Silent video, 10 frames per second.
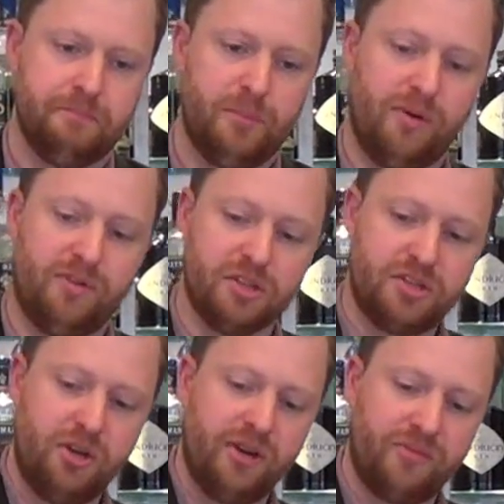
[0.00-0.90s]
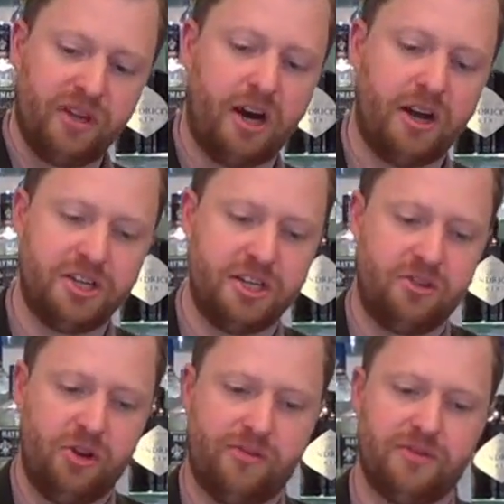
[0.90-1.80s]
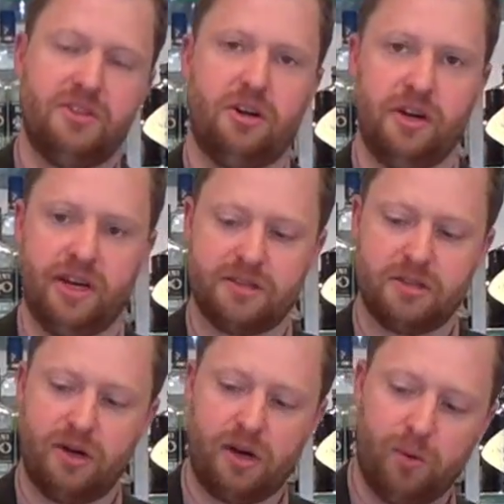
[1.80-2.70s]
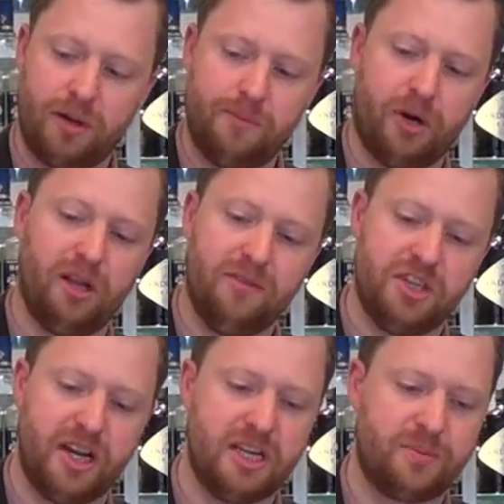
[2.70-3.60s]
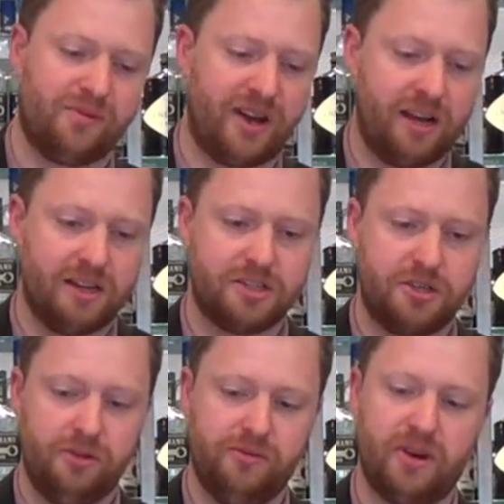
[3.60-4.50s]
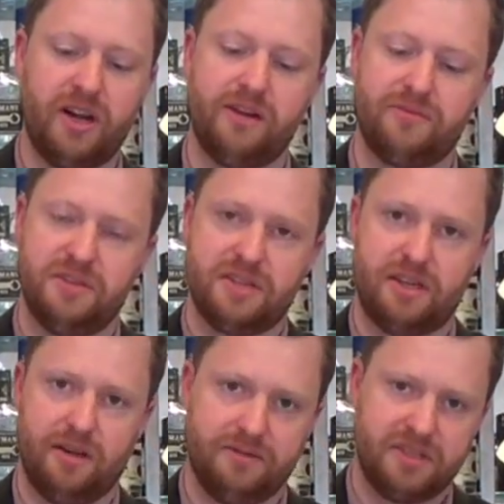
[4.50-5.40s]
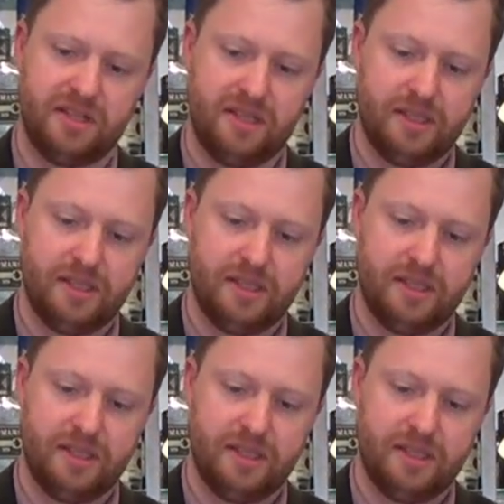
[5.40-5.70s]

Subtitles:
But we've got two different garnishes, two different tonics. So our one bottle of gin has provided us two very different serves.